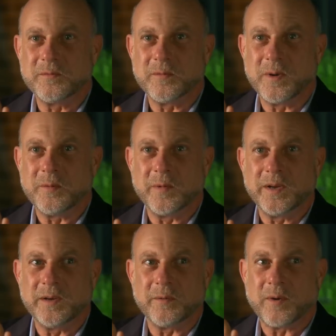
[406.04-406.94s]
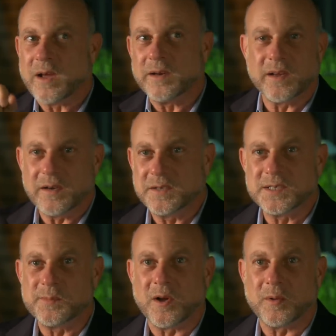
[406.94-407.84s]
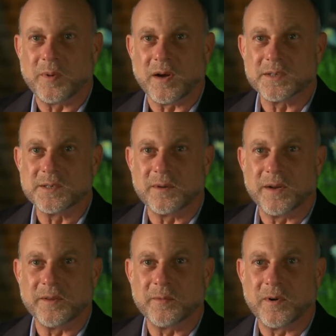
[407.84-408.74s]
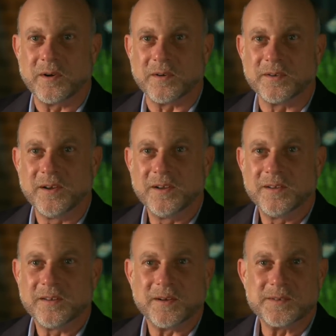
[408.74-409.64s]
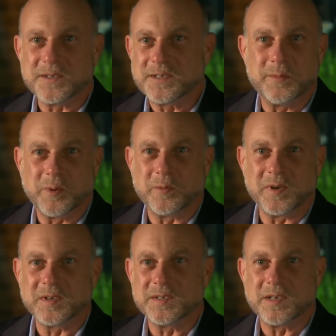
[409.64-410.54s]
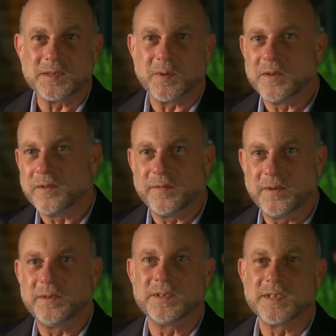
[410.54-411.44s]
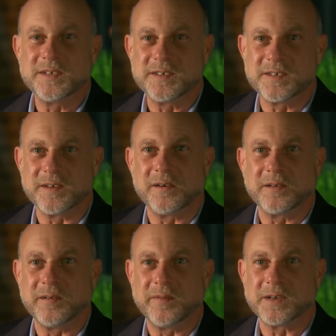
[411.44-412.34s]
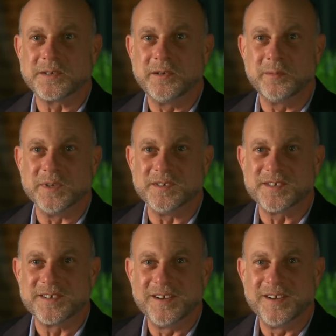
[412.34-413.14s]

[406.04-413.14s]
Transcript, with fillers: when we eradicated smallpox around the world, that was a simple one because that's one of the few diseases that only affects humans.